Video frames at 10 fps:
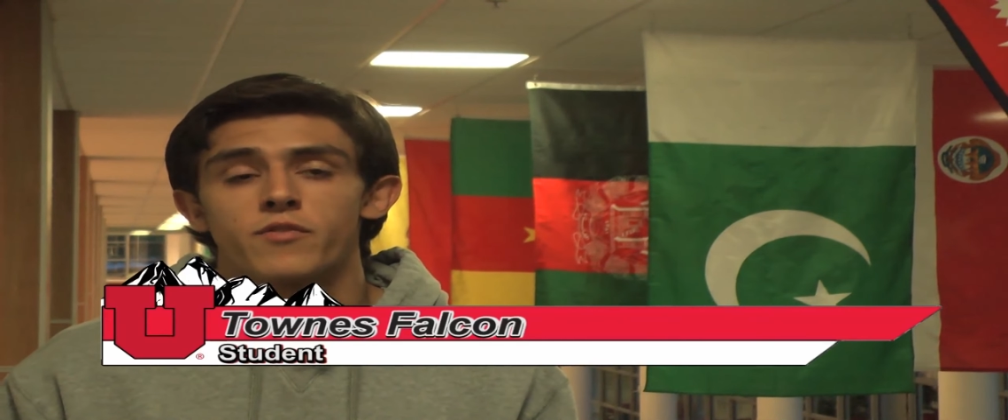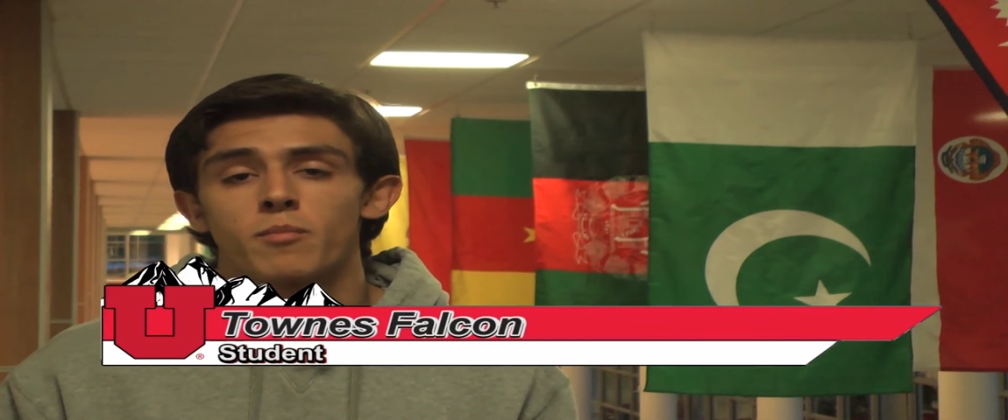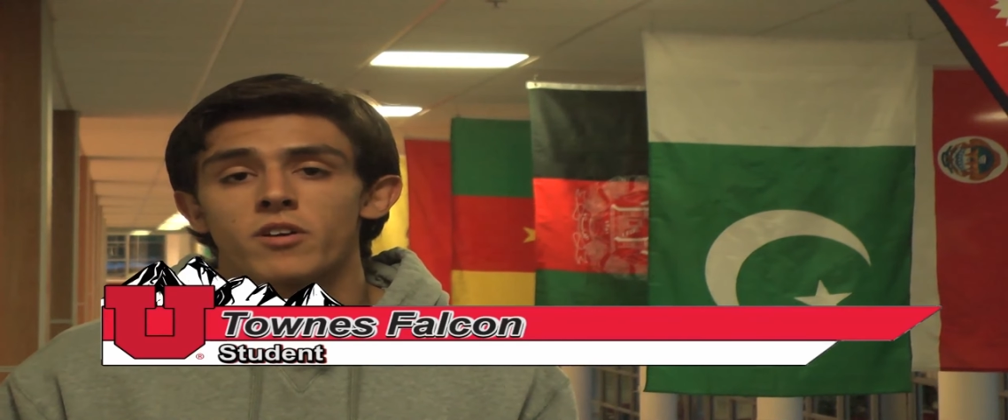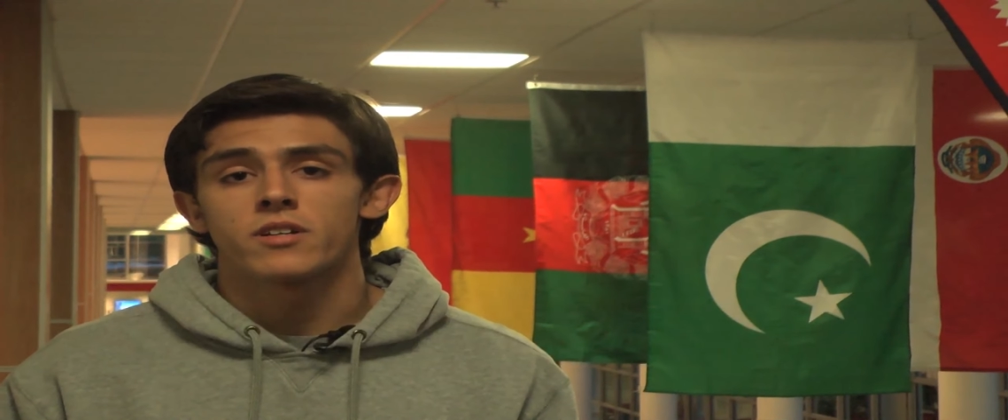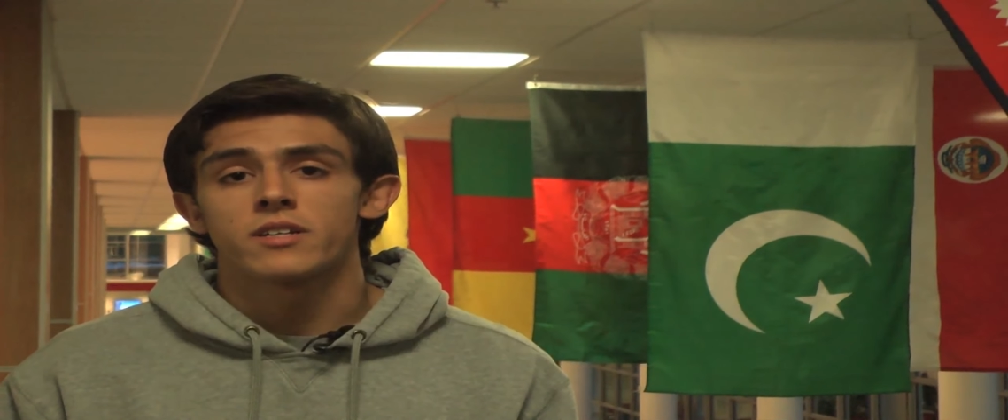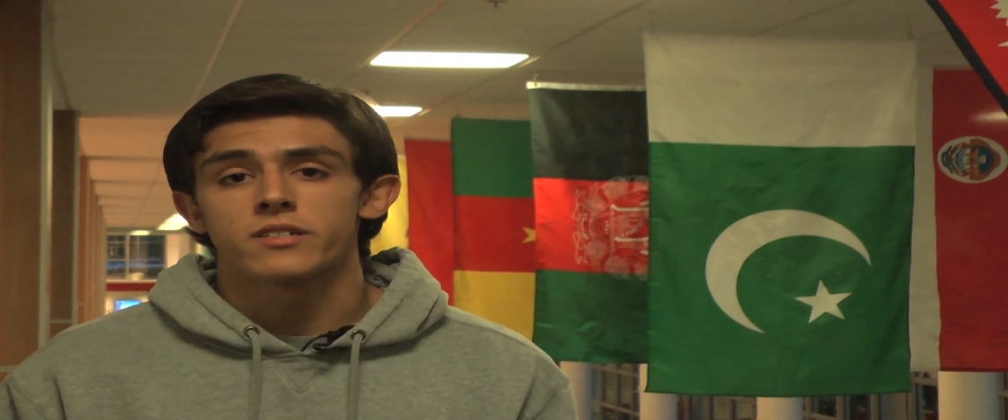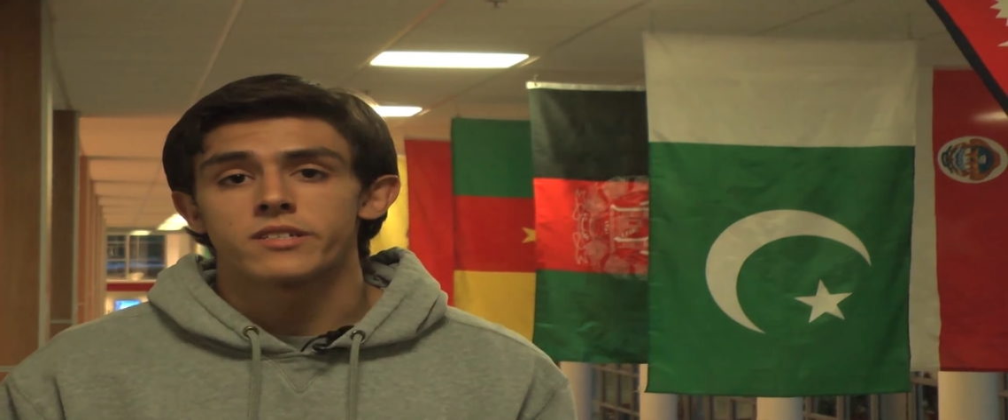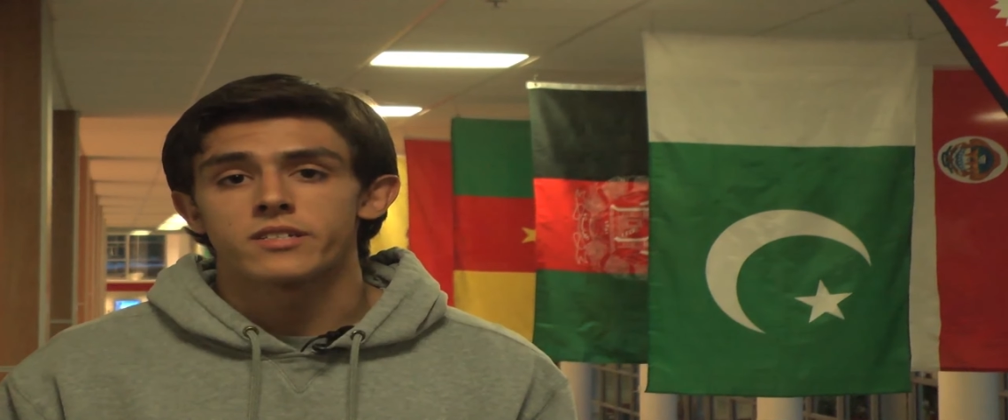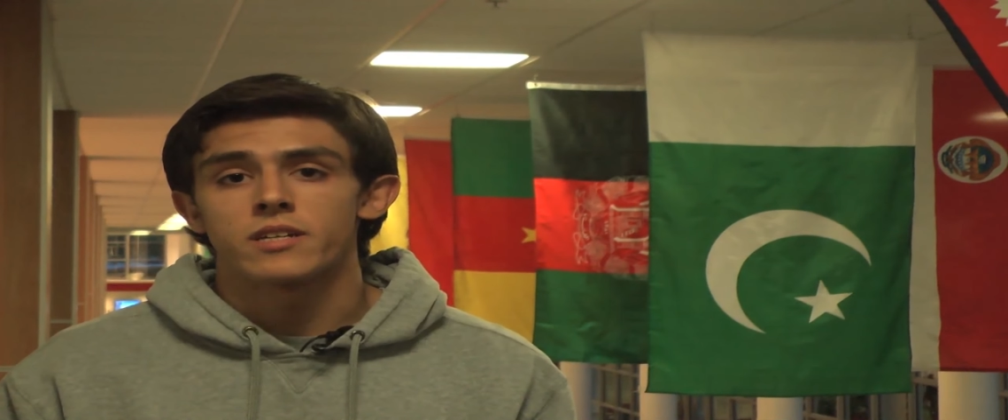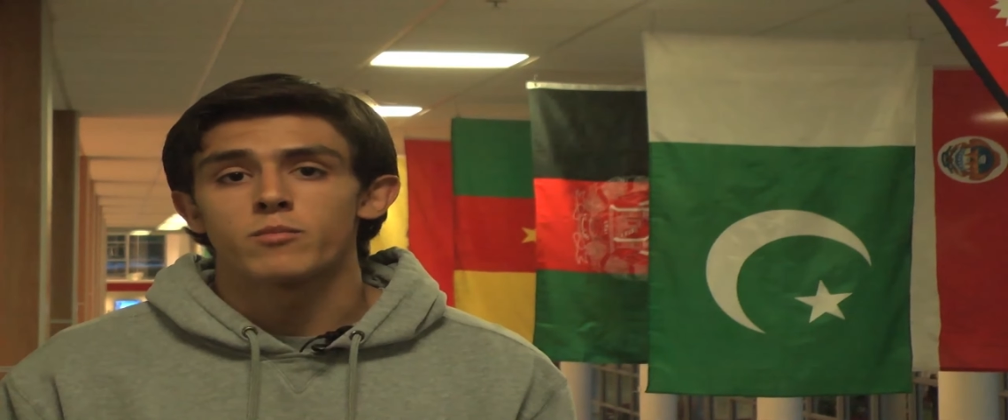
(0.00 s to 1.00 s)
marketing
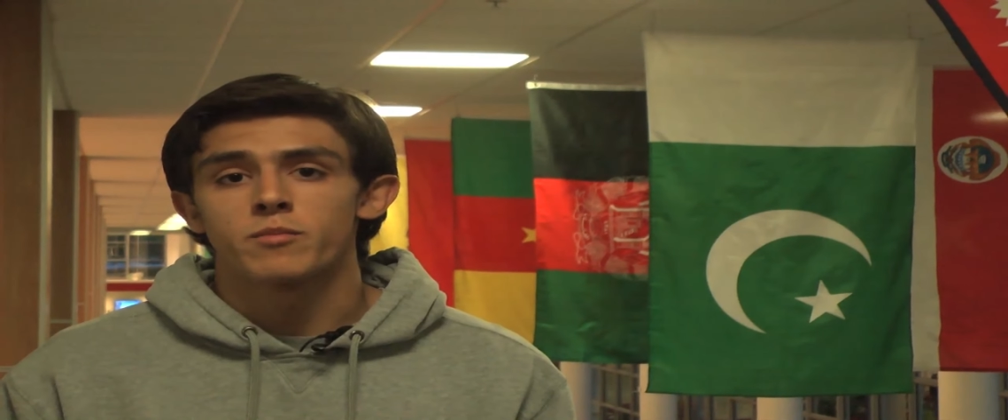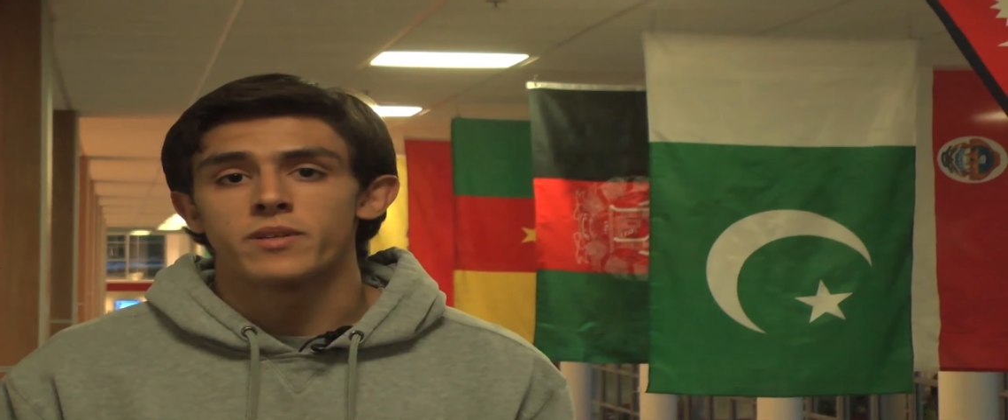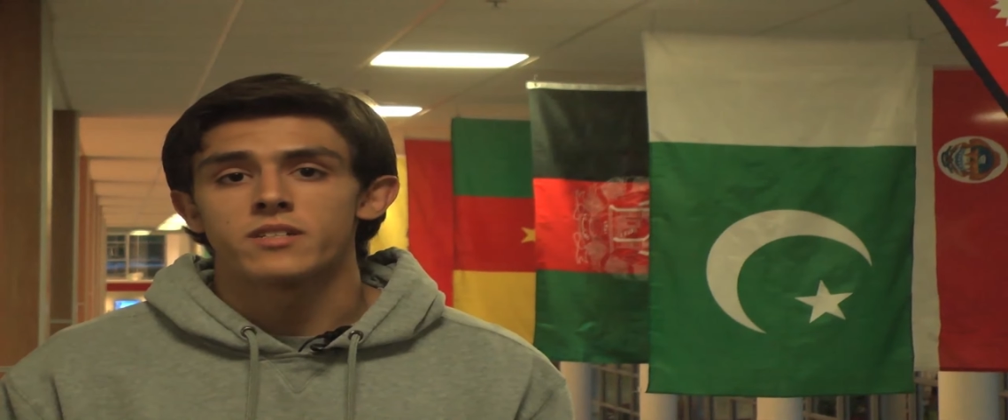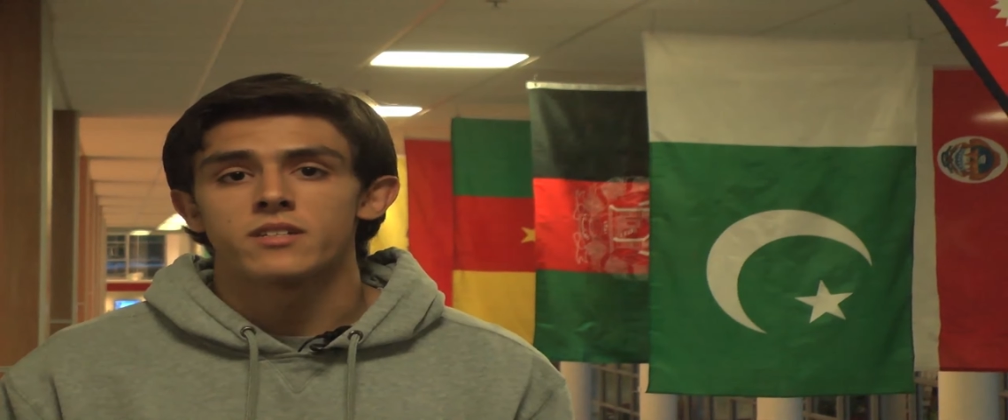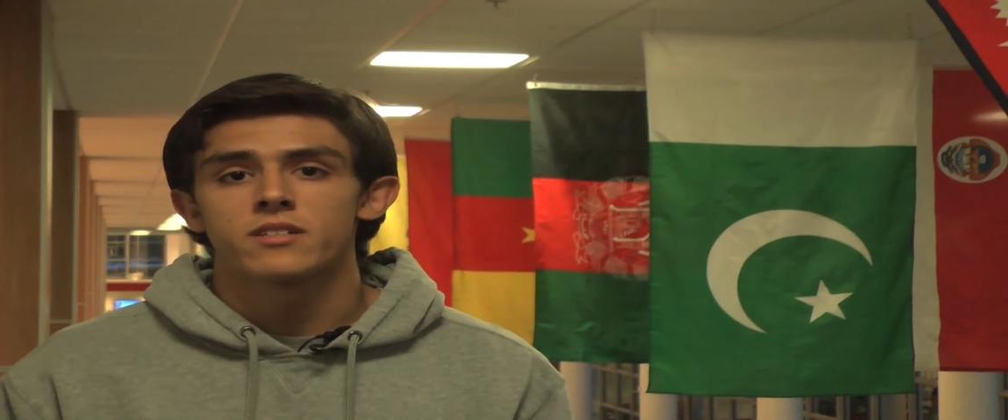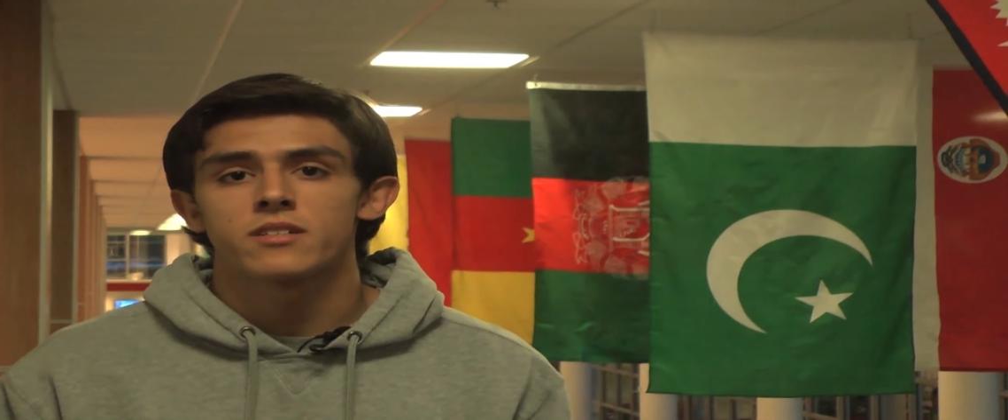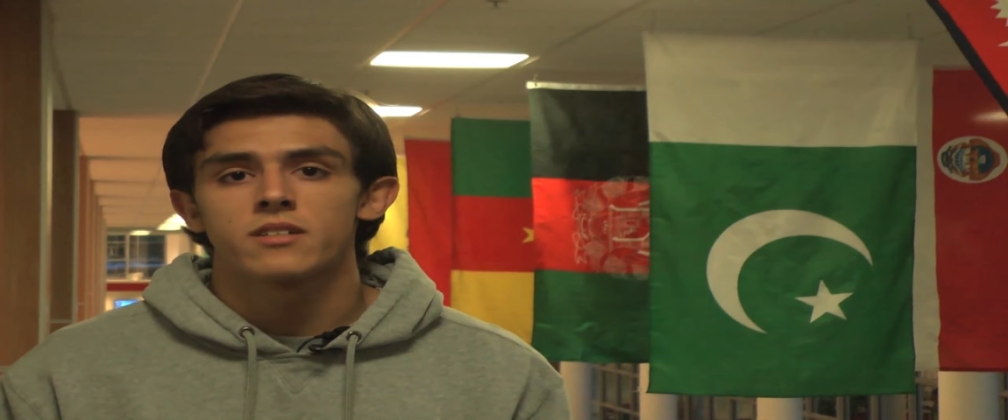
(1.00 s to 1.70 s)
sustainable business.